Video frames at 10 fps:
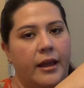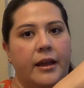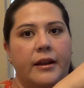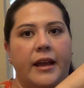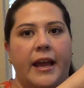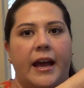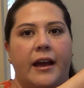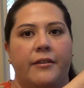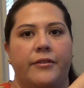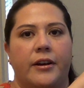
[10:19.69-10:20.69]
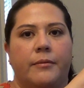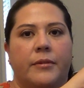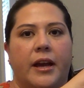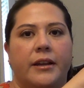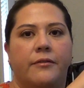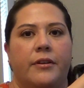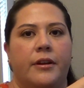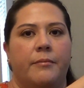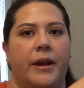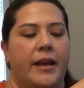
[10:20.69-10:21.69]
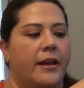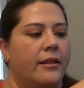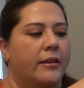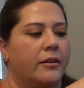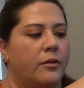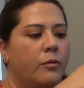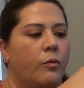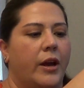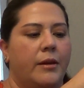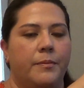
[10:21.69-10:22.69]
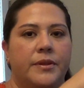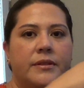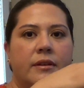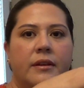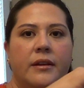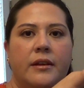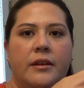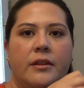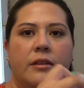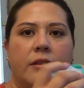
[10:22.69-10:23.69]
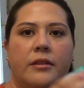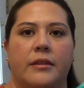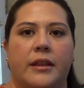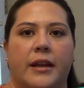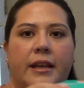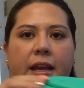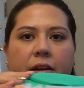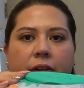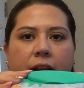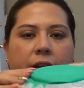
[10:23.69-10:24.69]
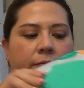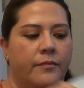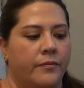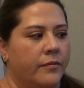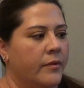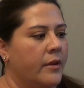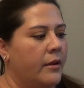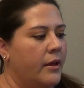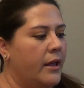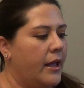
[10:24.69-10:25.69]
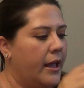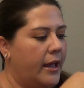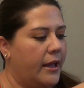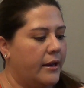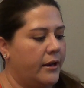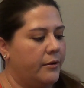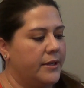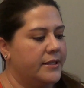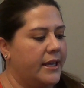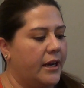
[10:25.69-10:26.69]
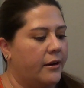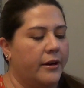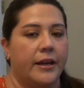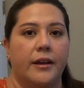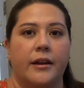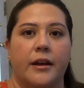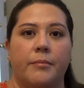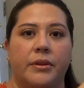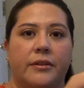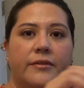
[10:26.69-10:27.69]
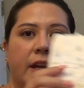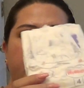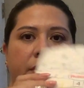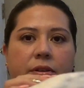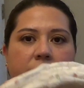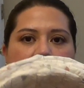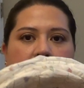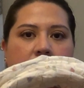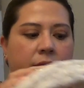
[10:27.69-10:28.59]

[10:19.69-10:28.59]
and I have kind of my little wipes that I carry, and I always carry a couple of diapers